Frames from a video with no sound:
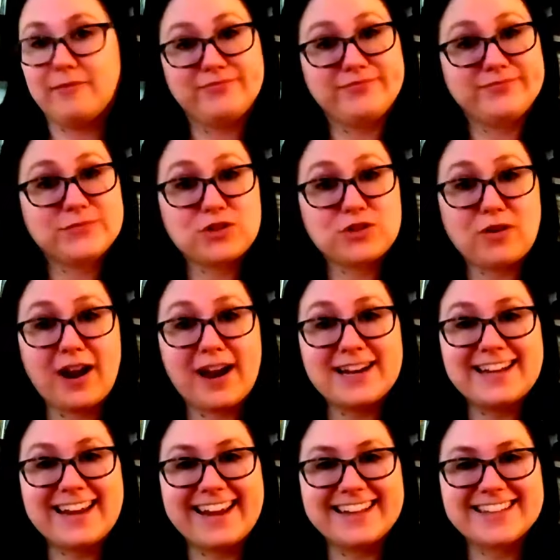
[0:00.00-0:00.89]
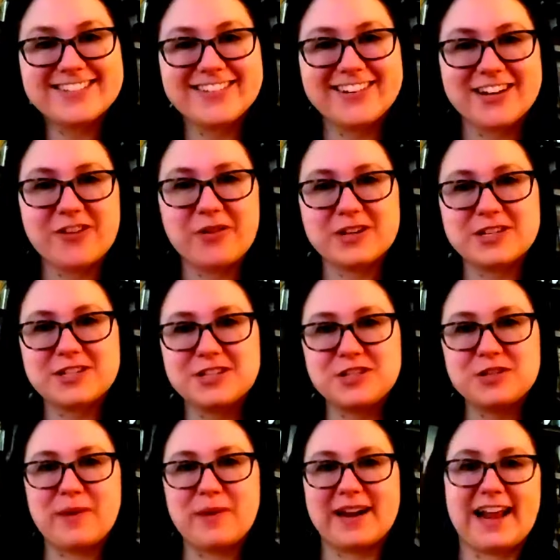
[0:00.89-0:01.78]
try to answer any questions
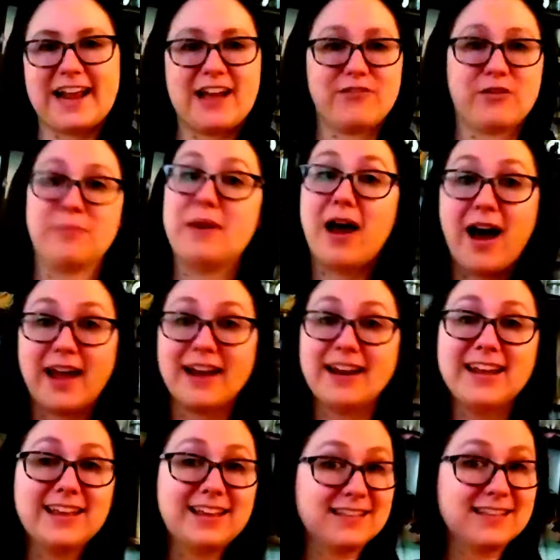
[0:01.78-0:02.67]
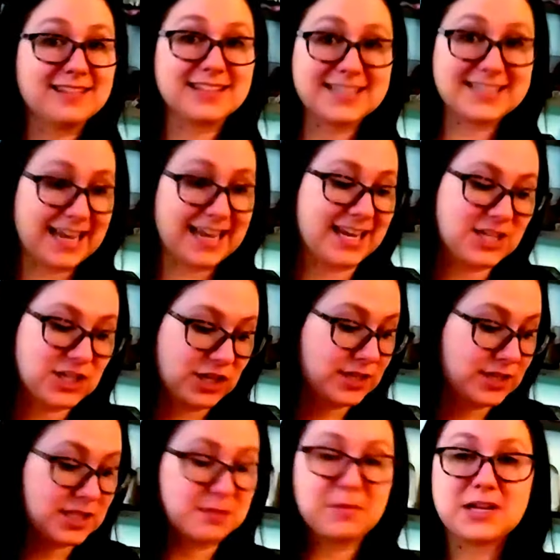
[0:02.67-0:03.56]
you might have. I'm not the saging,
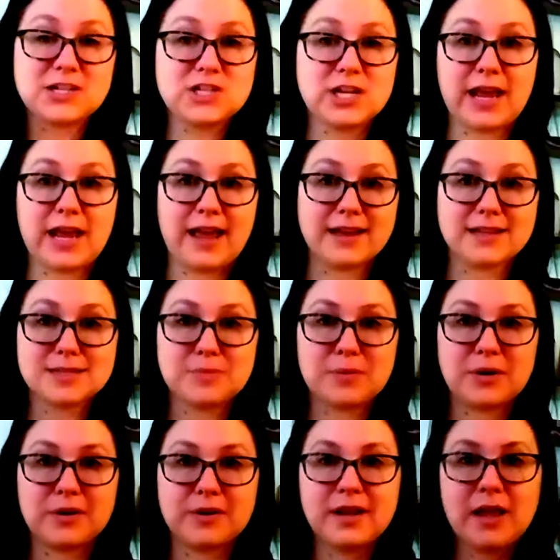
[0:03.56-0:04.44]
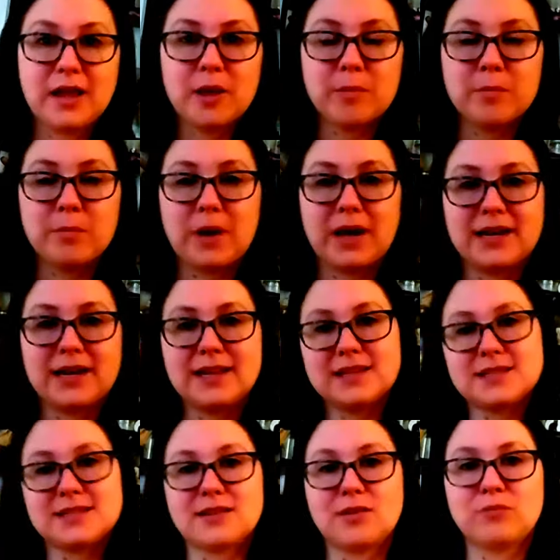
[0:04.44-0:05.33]
smudging expert, but it
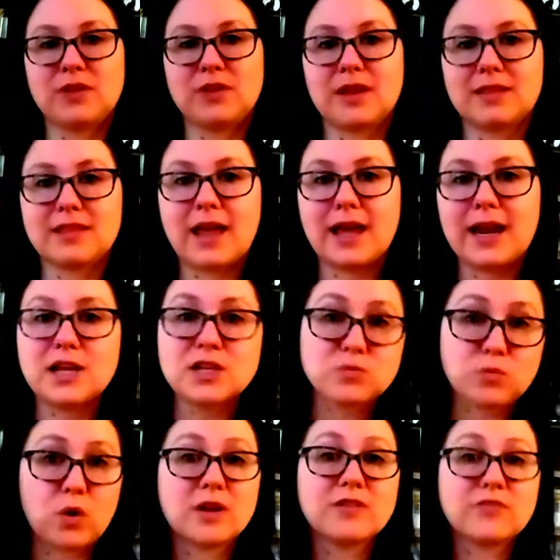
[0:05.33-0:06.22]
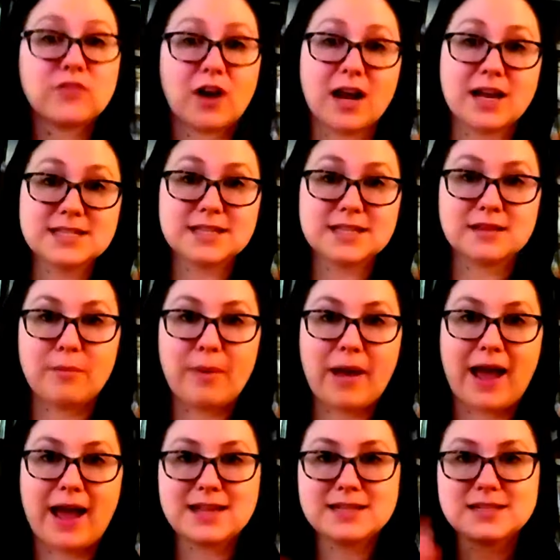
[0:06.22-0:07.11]
is something that has worked for us in the
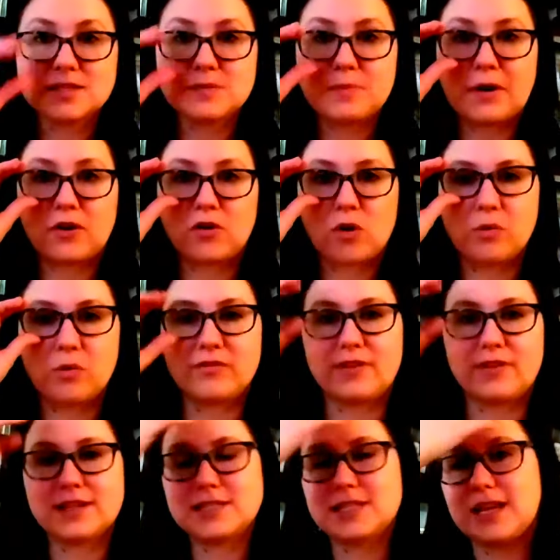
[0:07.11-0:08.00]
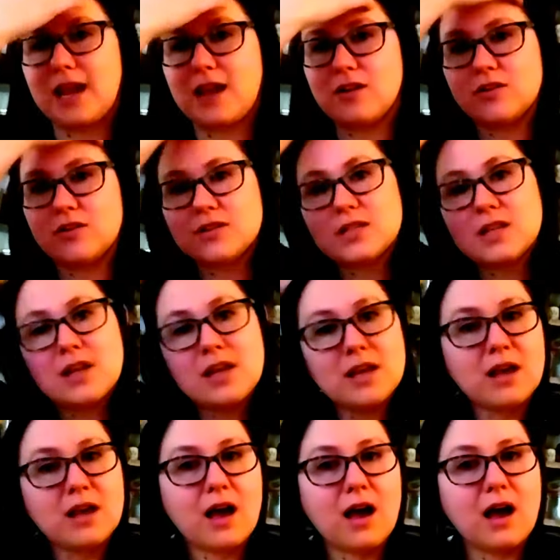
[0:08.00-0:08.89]
past as paranormal investigators,
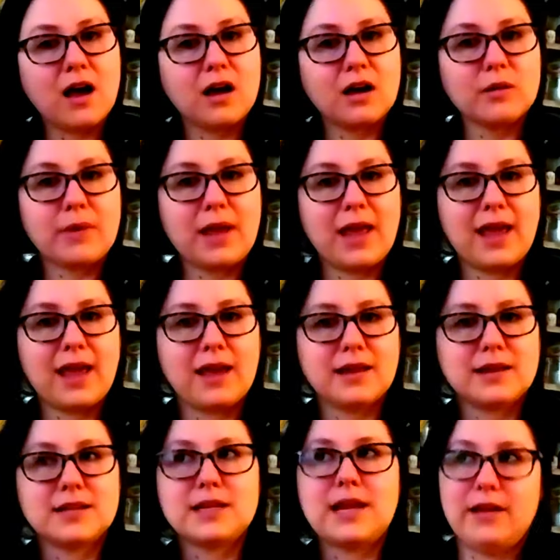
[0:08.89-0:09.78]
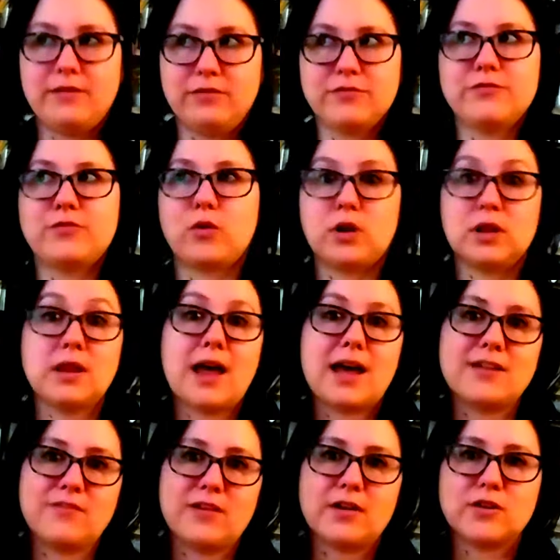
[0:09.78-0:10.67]
and for a lot
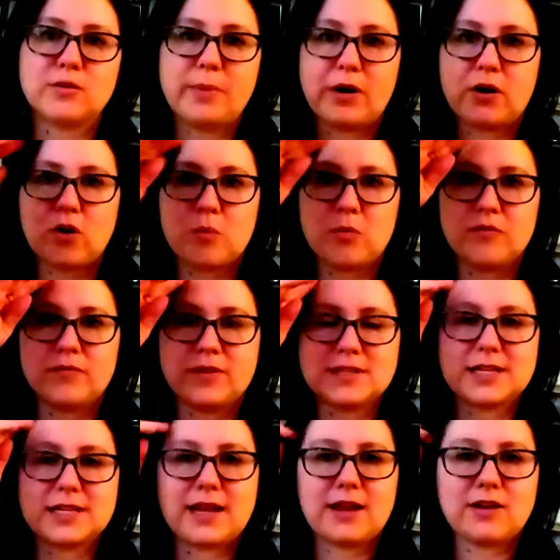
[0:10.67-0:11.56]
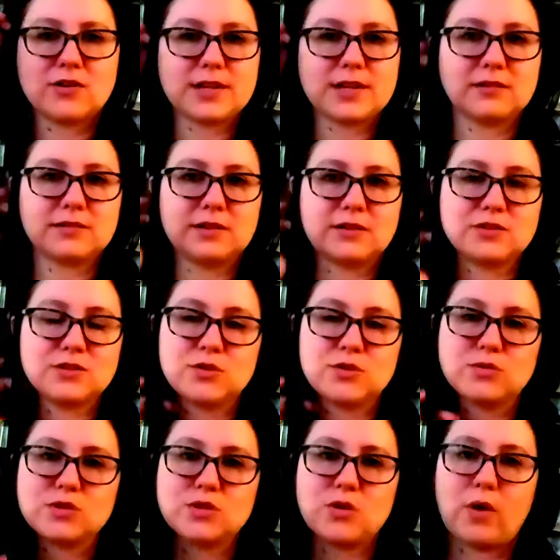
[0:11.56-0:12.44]
of other paranormal investigators out there
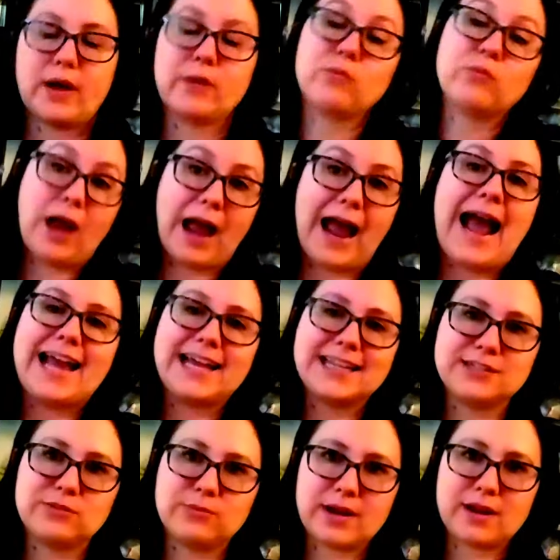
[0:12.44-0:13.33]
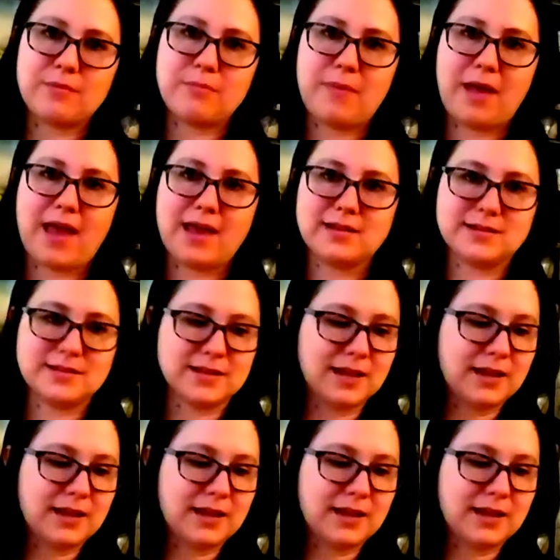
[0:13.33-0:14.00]
too. So I highly recommend